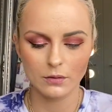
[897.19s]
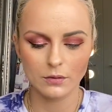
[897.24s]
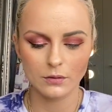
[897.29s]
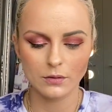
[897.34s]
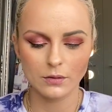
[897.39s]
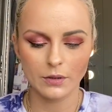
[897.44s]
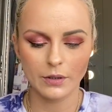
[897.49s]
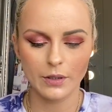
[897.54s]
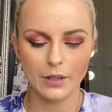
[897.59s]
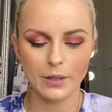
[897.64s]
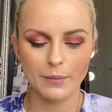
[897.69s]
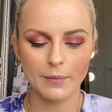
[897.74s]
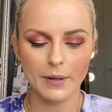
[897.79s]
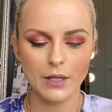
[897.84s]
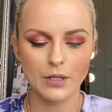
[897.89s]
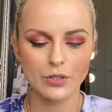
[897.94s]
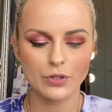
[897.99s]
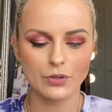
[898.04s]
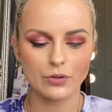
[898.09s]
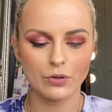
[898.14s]
So you're going to
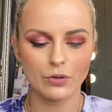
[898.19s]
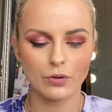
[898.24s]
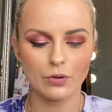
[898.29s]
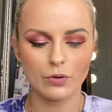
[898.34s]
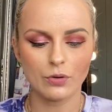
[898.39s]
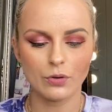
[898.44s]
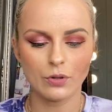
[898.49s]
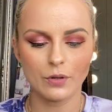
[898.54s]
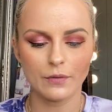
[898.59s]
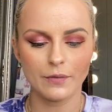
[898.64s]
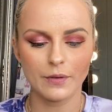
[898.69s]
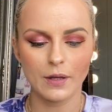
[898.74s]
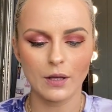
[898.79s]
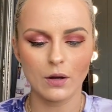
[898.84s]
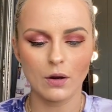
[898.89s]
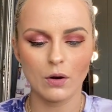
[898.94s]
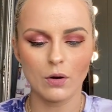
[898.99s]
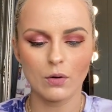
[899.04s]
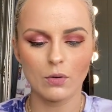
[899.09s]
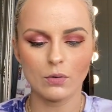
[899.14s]
make sure all of the
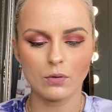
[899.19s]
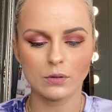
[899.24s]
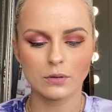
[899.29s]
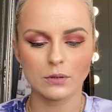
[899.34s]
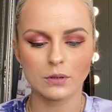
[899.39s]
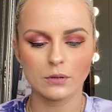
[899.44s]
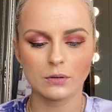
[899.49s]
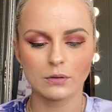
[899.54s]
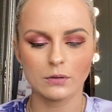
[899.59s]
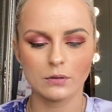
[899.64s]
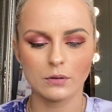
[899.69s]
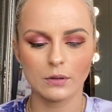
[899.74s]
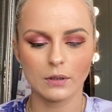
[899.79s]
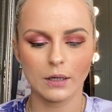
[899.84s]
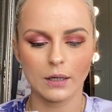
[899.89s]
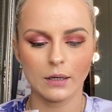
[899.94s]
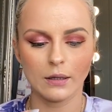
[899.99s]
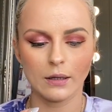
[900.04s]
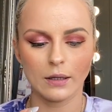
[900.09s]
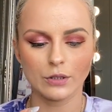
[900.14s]
old
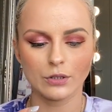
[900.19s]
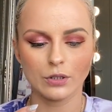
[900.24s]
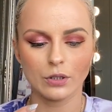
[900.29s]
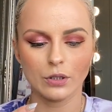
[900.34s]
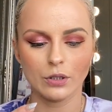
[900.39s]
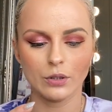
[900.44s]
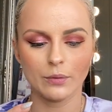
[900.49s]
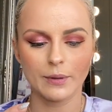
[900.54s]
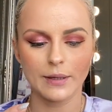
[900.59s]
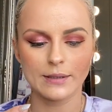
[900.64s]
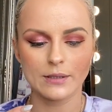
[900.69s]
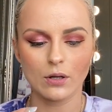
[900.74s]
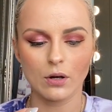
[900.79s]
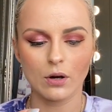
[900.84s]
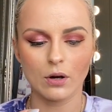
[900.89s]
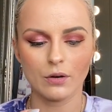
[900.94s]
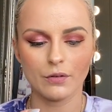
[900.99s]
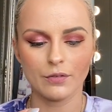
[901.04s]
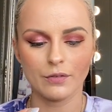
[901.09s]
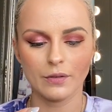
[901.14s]
lash glue is
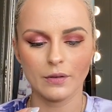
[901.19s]
off